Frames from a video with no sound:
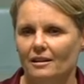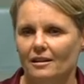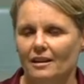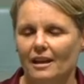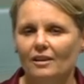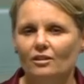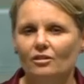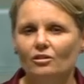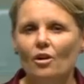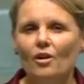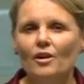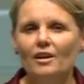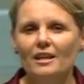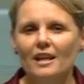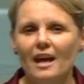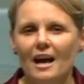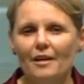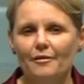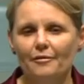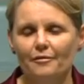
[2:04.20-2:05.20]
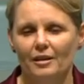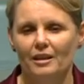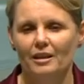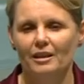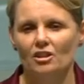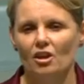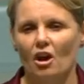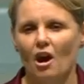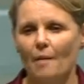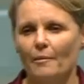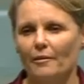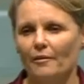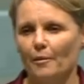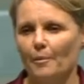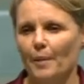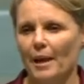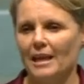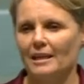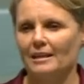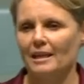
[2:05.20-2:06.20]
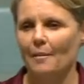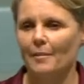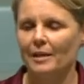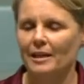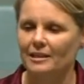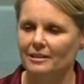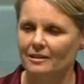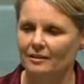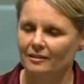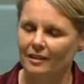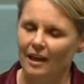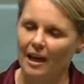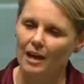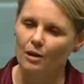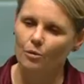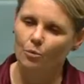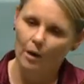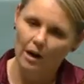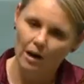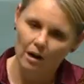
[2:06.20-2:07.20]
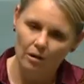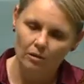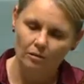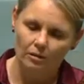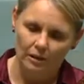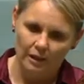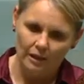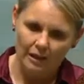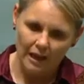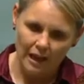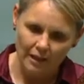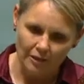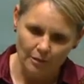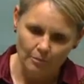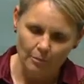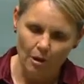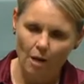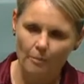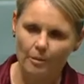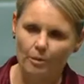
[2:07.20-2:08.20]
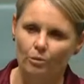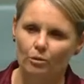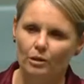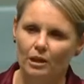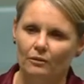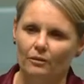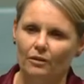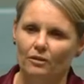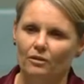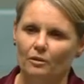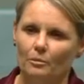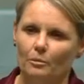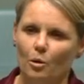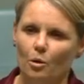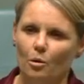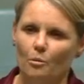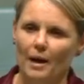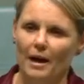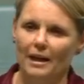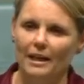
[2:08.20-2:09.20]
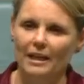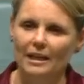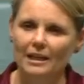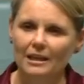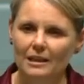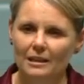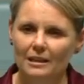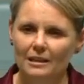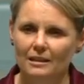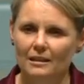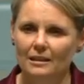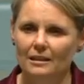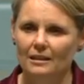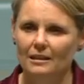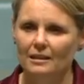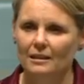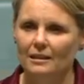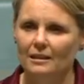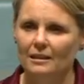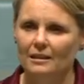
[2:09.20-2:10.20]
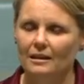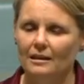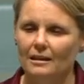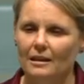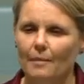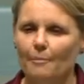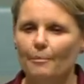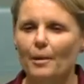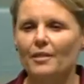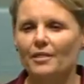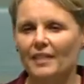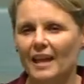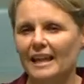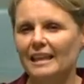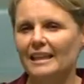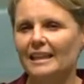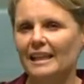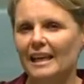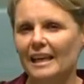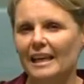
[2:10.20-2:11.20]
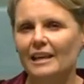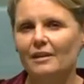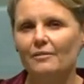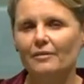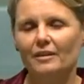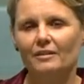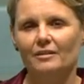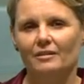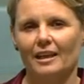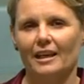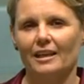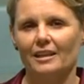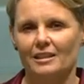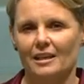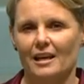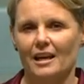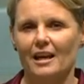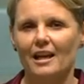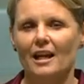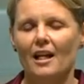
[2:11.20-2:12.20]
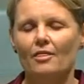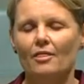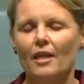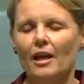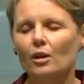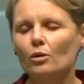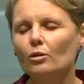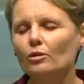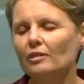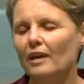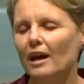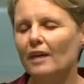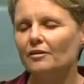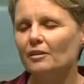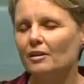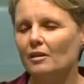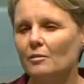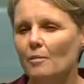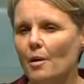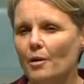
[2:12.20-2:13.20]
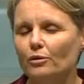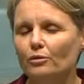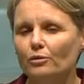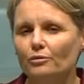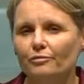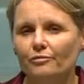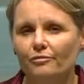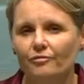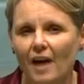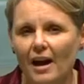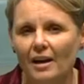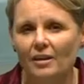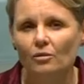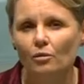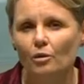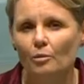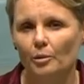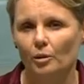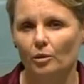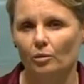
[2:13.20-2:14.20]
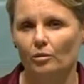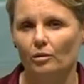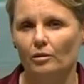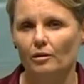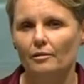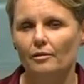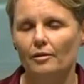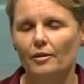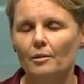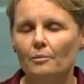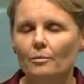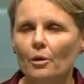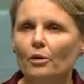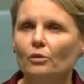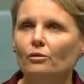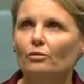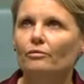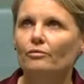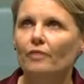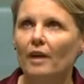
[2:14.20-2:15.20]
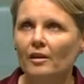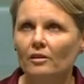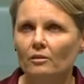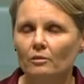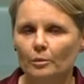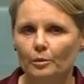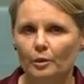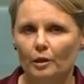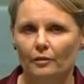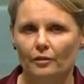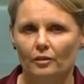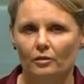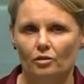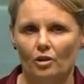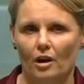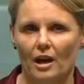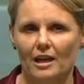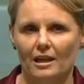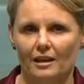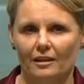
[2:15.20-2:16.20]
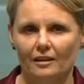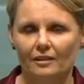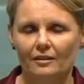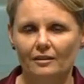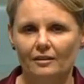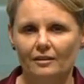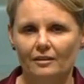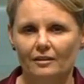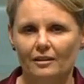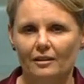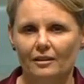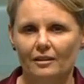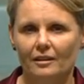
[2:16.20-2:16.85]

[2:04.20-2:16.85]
It's not enough in a time of a pandemic to say, well, at the moment we'll give you some more money, but then leave a sector that looks after the most vulnerable the most vulnerable of Australians